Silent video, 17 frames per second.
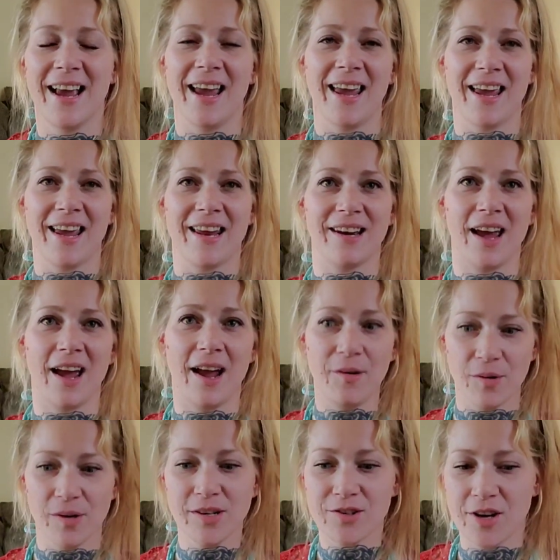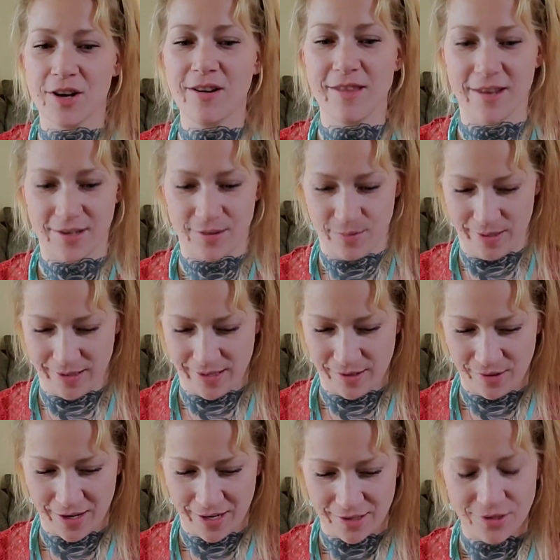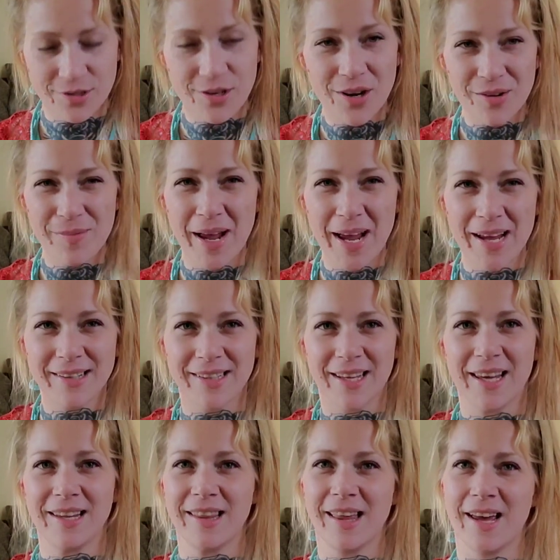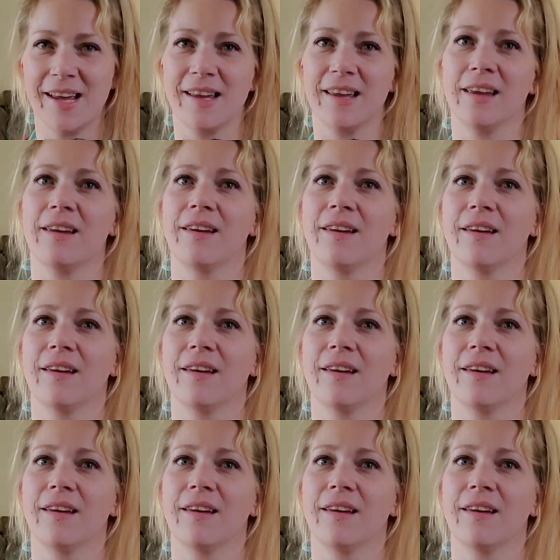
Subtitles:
And I want to share this with you guys so bad that, like,